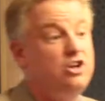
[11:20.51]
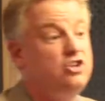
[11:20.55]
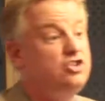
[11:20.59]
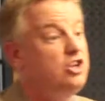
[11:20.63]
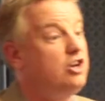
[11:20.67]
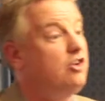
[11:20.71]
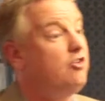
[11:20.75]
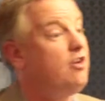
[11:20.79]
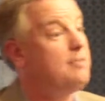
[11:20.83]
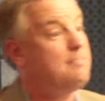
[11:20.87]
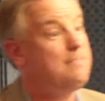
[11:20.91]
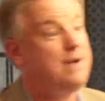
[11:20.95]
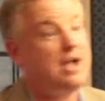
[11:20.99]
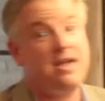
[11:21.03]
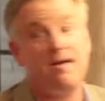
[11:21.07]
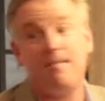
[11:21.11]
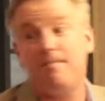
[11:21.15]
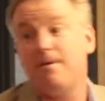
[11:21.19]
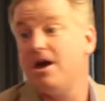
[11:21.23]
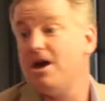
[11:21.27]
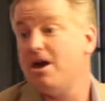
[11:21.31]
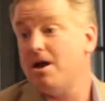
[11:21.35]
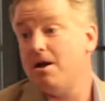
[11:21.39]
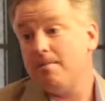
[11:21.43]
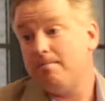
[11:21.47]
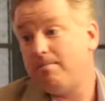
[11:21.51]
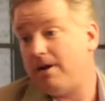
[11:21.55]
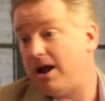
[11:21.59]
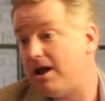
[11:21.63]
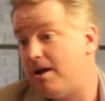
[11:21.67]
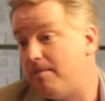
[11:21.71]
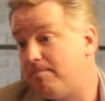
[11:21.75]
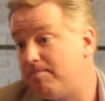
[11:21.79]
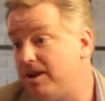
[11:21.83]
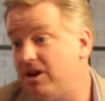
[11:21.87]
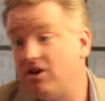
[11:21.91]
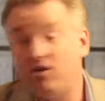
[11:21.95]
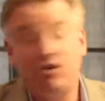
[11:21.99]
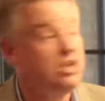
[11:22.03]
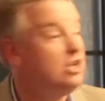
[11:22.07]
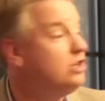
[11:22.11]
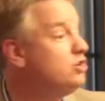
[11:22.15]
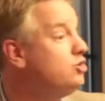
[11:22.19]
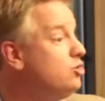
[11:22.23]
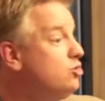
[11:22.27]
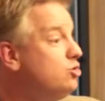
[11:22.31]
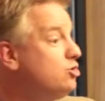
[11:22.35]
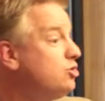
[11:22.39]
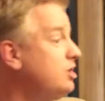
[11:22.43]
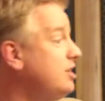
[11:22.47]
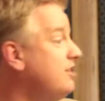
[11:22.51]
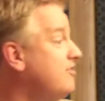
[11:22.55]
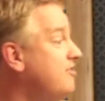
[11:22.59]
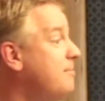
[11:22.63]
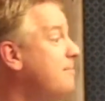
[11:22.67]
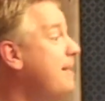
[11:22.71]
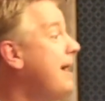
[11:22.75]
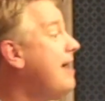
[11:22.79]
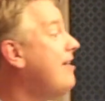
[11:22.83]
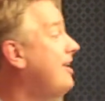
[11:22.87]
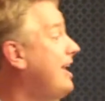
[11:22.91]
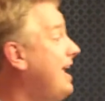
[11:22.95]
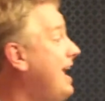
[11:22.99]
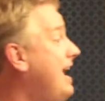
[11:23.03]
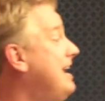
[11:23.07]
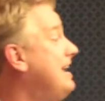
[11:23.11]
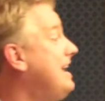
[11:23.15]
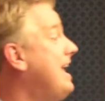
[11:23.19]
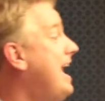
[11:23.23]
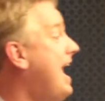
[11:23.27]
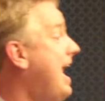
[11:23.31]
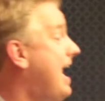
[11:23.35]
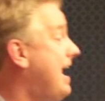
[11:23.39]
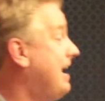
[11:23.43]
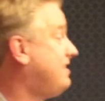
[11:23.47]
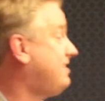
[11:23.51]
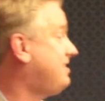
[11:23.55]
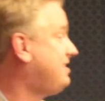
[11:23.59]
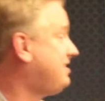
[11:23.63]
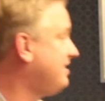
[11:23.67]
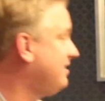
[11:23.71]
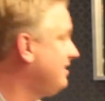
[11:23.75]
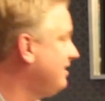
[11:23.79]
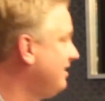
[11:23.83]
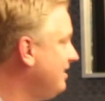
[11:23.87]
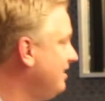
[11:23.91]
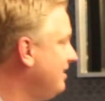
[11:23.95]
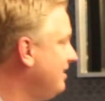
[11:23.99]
going to generate by a period usually of about 8x.